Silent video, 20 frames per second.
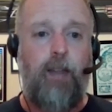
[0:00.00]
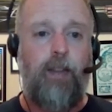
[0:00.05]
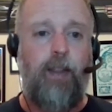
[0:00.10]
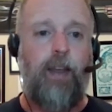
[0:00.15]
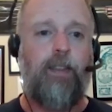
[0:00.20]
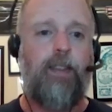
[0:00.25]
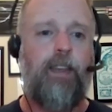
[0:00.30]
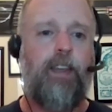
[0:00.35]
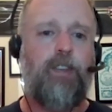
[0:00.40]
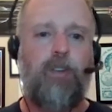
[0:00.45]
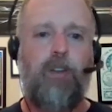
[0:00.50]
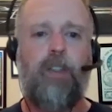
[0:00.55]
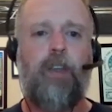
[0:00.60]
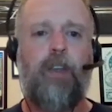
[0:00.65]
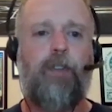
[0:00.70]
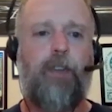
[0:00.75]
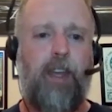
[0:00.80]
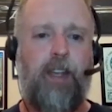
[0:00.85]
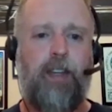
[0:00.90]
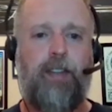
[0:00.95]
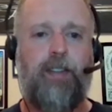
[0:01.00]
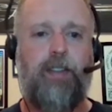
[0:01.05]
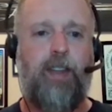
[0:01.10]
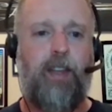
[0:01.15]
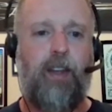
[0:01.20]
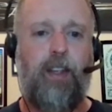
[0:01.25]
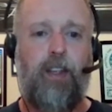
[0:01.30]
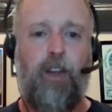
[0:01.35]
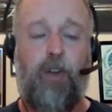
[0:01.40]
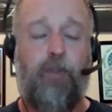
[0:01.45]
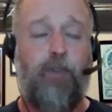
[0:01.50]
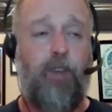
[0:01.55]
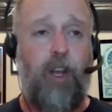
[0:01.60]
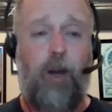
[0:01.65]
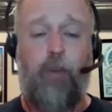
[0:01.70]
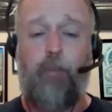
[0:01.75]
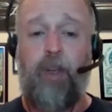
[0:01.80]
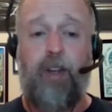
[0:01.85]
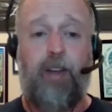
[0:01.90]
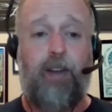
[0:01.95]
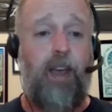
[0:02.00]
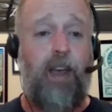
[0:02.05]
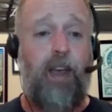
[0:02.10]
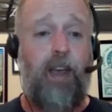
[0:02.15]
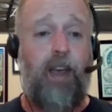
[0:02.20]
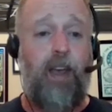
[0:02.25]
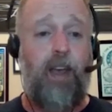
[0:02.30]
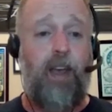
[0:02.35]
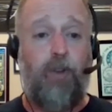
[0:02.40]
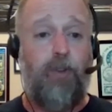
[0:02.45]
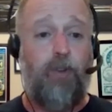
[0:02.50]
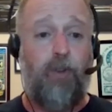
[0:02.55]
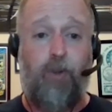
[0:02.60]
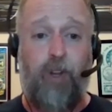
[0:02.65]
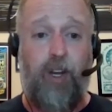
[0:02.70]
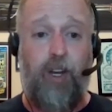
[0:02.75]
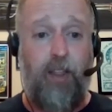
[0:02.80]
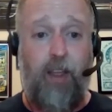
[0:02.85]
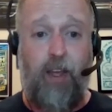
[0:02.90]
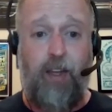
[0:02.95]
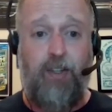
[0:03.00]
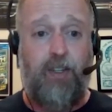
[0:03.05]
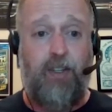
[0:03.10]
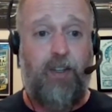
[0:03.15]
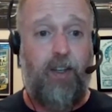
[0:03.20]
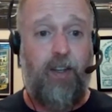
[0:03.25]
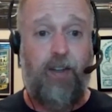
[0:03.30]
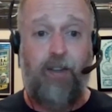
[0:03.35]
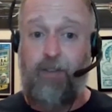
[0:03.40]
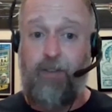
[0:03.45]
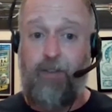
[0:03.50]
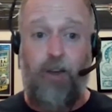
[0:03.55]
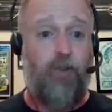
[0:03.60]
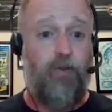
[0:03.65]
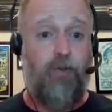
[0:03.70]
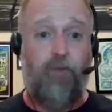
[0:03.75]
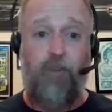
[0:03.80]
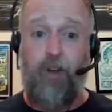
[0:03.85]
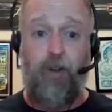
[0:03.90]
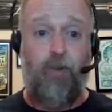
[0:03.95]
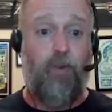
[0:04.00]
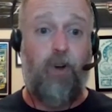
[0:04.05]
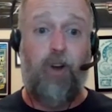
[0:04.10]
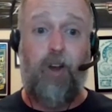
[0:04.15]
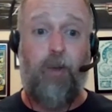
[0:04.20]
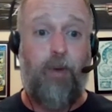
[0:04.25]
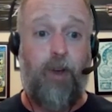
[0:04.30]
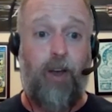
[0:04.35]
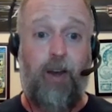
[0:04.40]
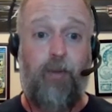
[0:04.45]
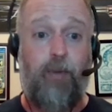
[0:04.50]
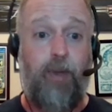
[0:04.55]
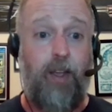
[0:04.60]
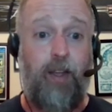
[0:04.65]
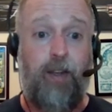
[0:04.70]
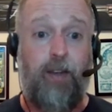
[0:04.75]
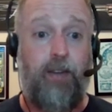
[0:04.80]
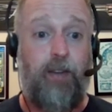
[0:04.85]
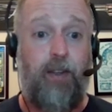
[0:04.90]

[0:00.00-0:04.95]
Like these are the things that, if you got a big neck and you don't do any of that shit, don't fucking worry about it, man.